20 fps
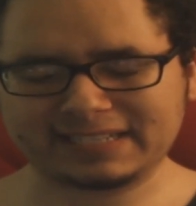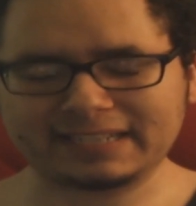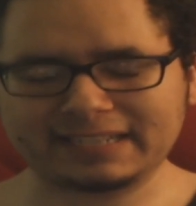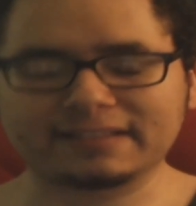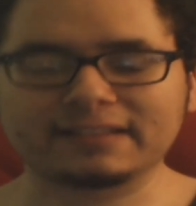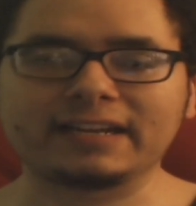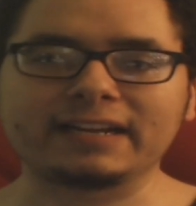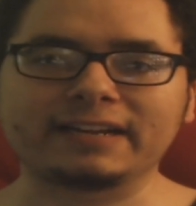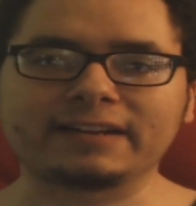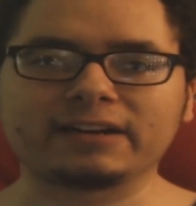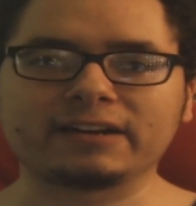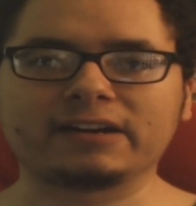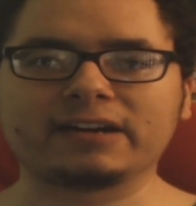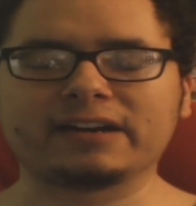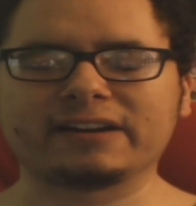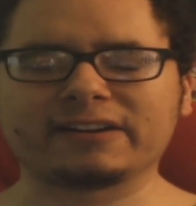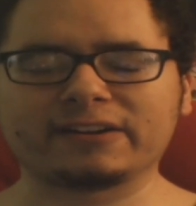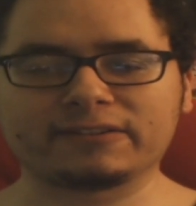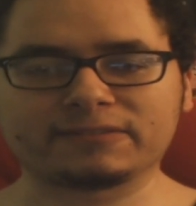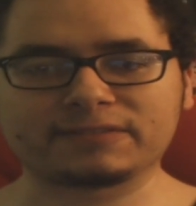Think like
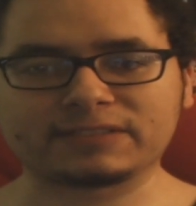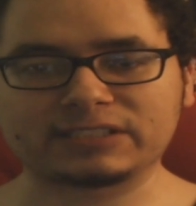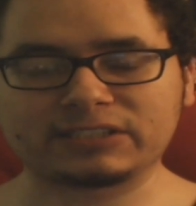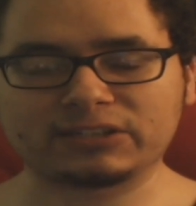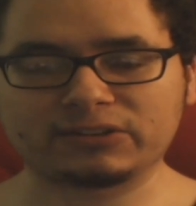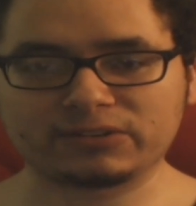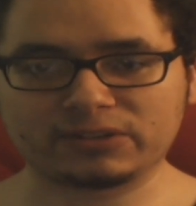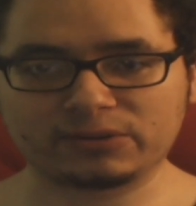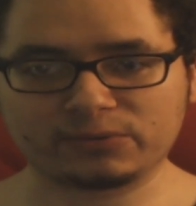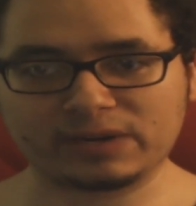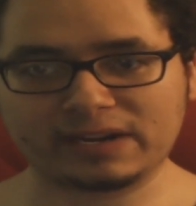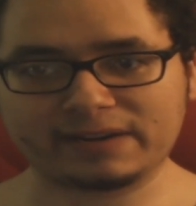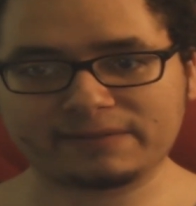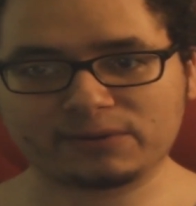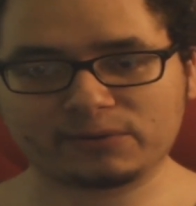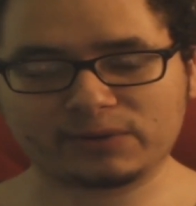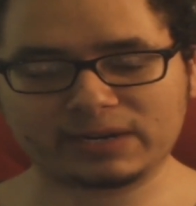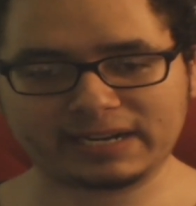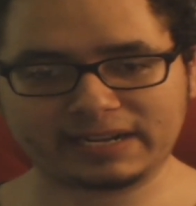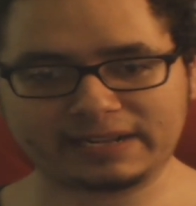Hearthstone or
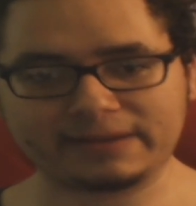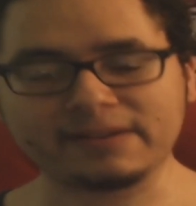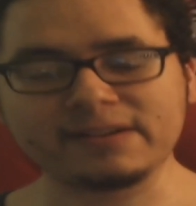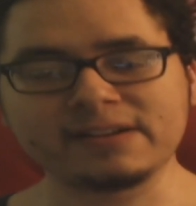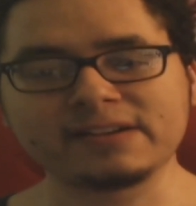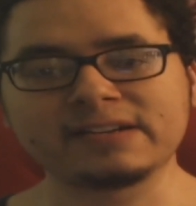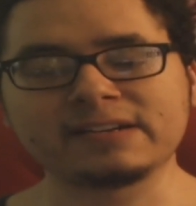whatever, where they